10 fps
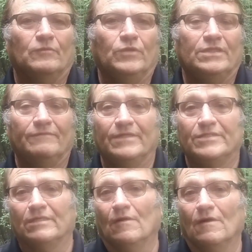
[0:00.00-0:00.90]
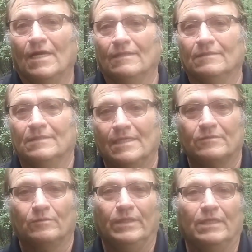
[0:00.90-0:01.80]
We did visit Long Island
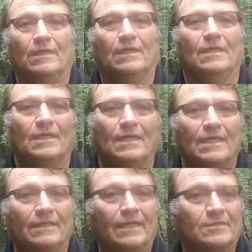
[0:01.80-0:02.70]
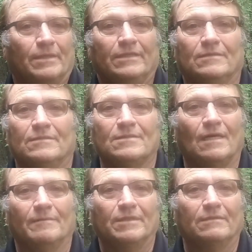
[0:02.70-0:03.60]
last week, and that's my old
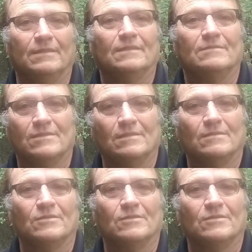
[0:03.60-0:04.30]
stomping grounds, and